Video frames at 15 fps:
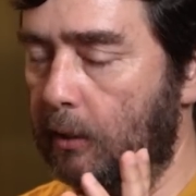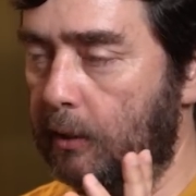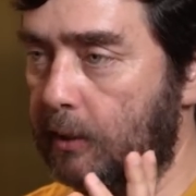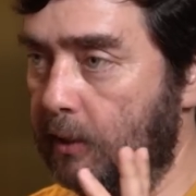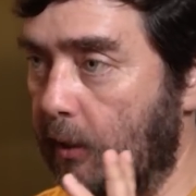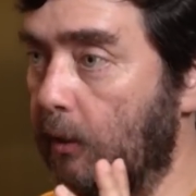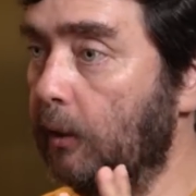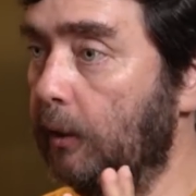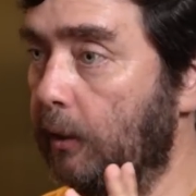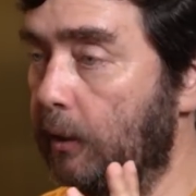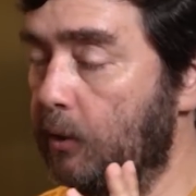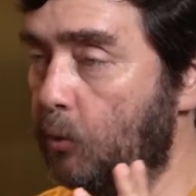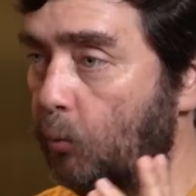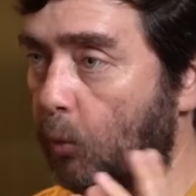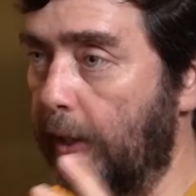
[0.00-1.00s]
signaling.
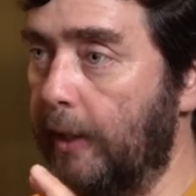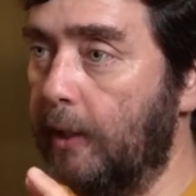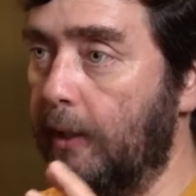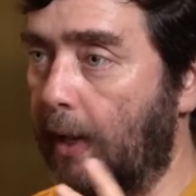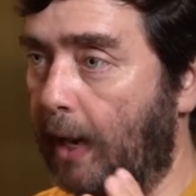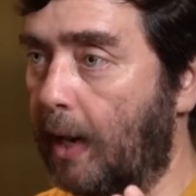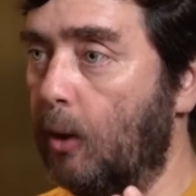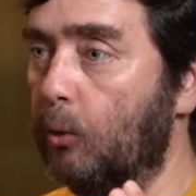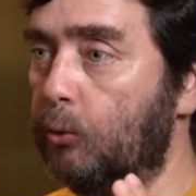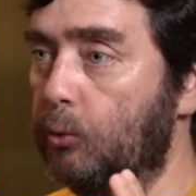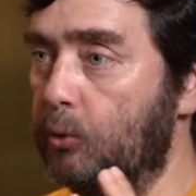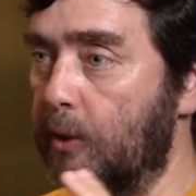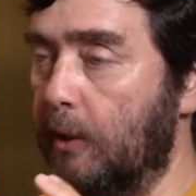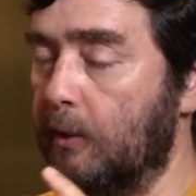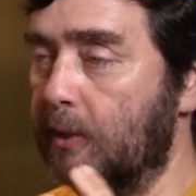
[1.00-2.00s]
It's when and how do
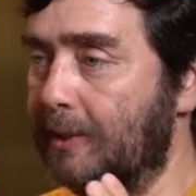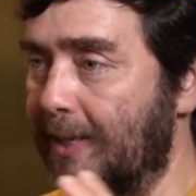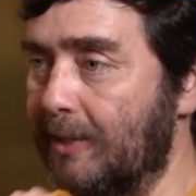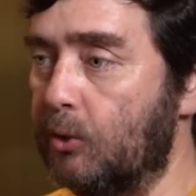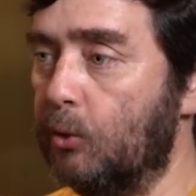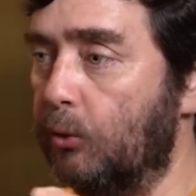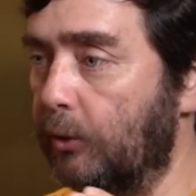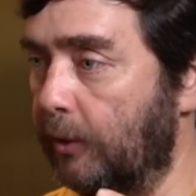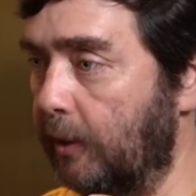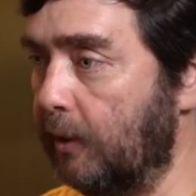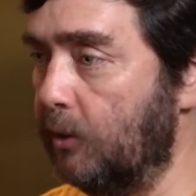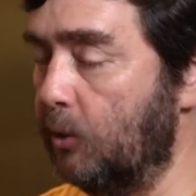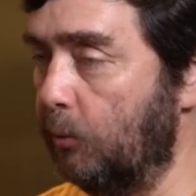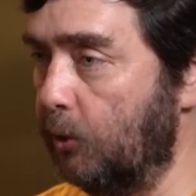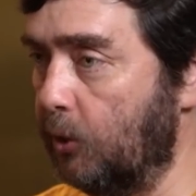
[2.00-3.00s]
cells say certain
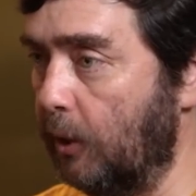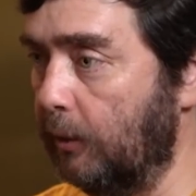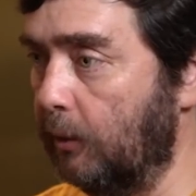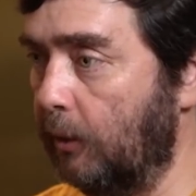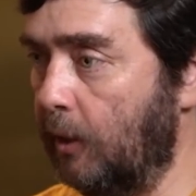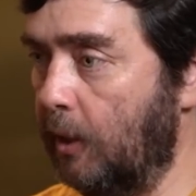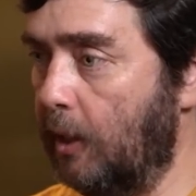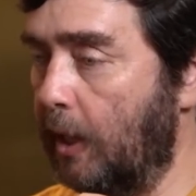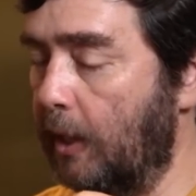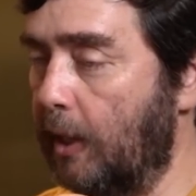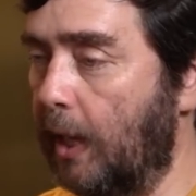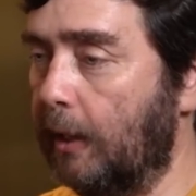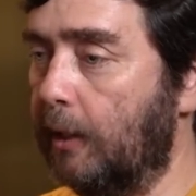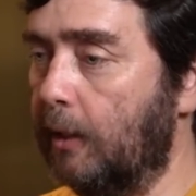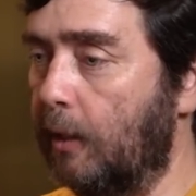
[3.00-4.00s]
things to each other, and
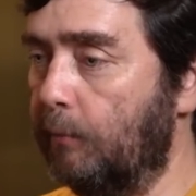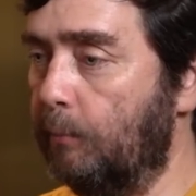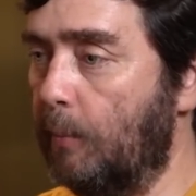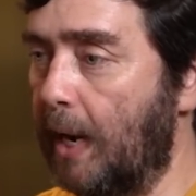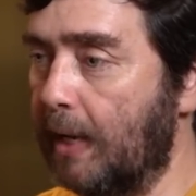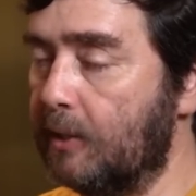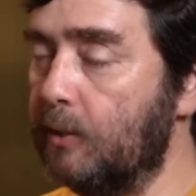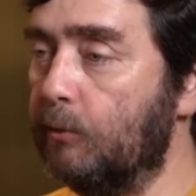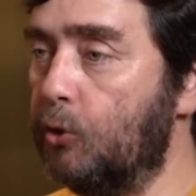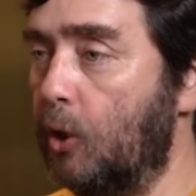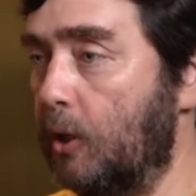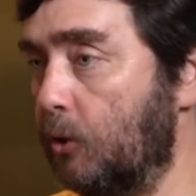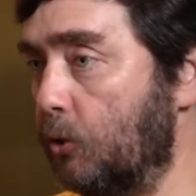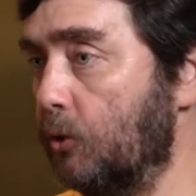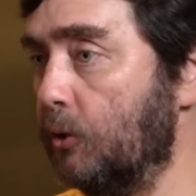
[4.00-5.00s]
that can have massive
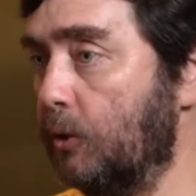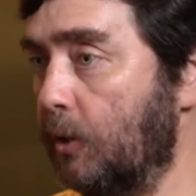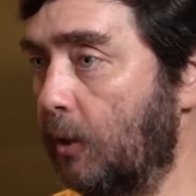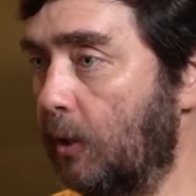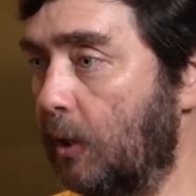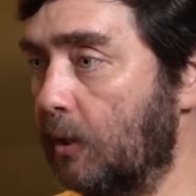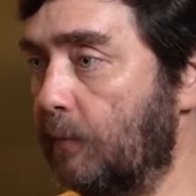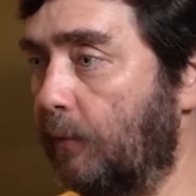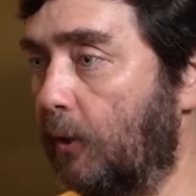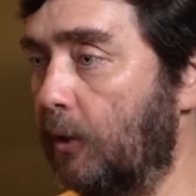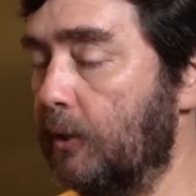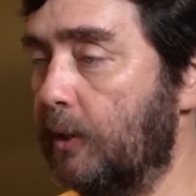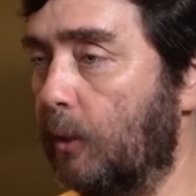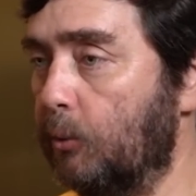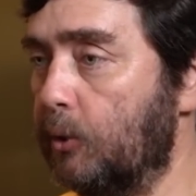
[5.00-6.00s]
changes as far
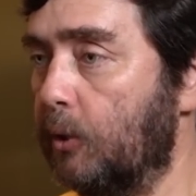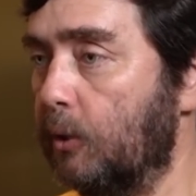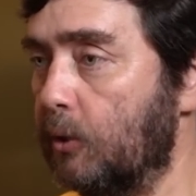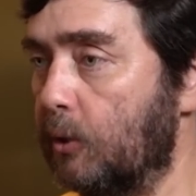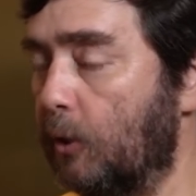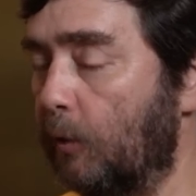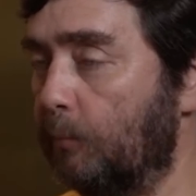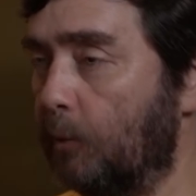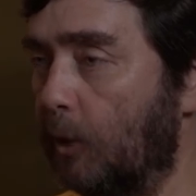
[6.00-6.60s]
as how it's going to solve